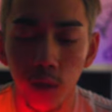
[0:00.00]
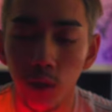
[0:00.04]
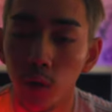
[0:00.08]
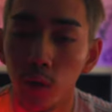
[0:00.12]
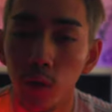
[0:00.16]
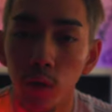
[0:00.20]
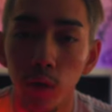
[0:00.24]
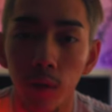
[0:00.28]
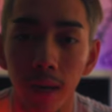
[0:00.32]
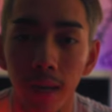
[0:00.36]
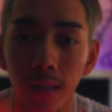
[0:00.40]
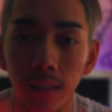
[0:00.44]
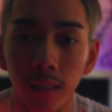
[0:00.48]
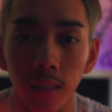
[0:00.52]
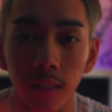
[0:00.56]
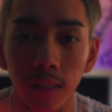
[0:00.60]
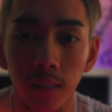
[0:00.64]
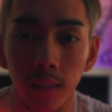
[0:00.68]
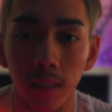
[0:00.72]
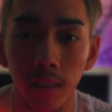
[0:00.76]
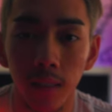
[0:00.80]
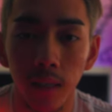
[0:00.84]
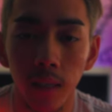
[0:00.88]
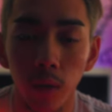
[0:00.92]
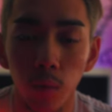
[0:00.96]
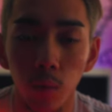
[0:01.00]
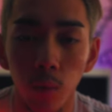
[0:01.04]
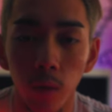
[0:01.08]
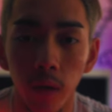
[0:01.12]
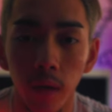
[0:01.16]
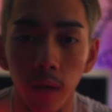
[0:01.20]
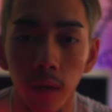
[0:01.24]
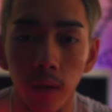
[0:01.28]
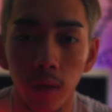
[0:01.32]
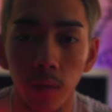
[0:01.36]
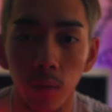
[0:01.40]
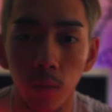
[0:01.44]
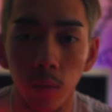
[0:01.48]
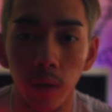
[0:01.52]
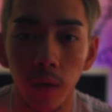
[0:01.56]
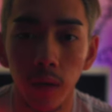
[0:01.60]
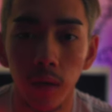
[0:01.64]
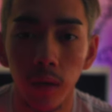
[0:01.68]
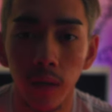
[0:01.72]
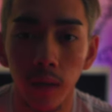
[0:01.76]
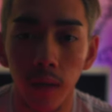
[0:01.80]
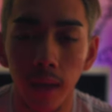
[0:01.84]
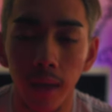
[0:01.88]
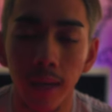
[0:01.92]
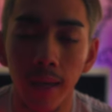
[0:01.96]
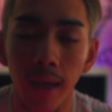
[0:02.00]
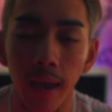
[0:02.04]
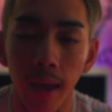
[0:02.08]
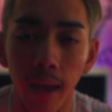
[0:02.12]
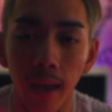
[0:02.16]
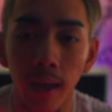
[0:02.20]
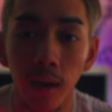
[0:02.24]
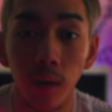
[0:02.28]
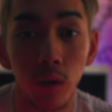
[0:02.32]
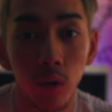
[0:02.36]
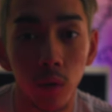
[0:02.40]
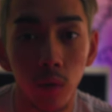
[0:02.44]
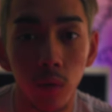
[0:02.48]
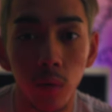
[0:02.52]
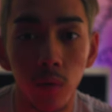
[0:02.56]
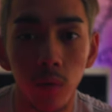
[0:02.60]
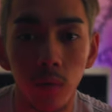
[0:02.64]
so you guys can see what it can do.